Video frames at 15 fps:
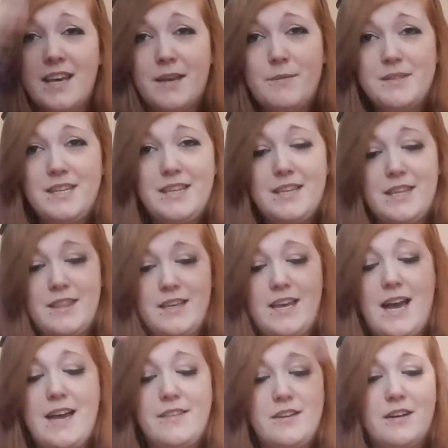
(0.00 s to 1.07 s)
He was like the
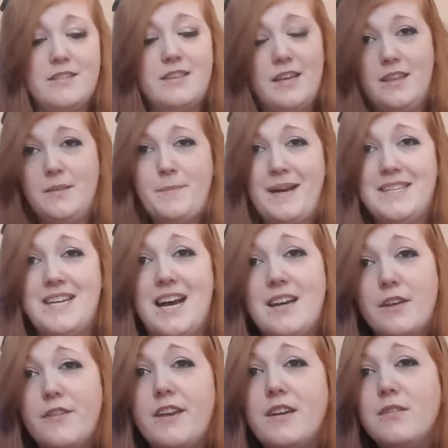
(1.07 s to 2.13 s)
guy that had the
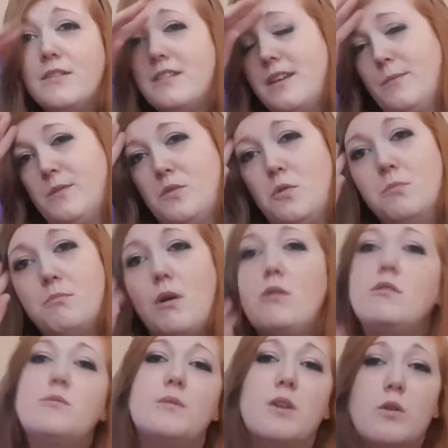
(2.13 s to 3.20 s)
bandana thing on that was going
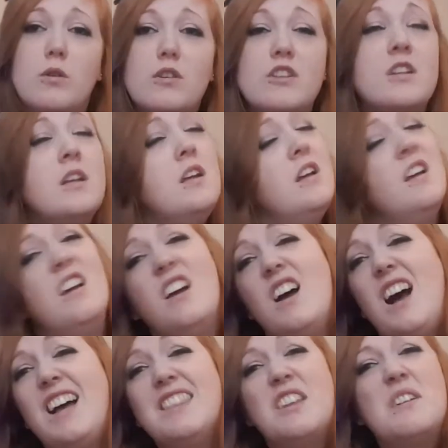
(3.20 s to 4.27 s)
bald with a horse.
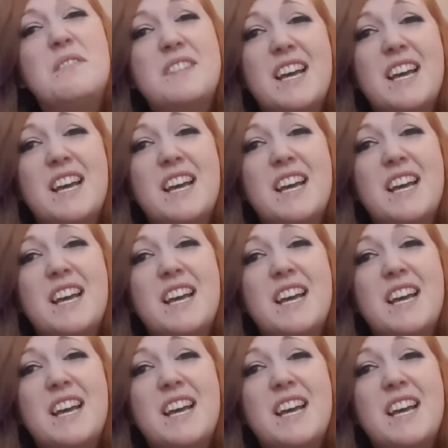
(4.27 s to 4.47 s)
I loved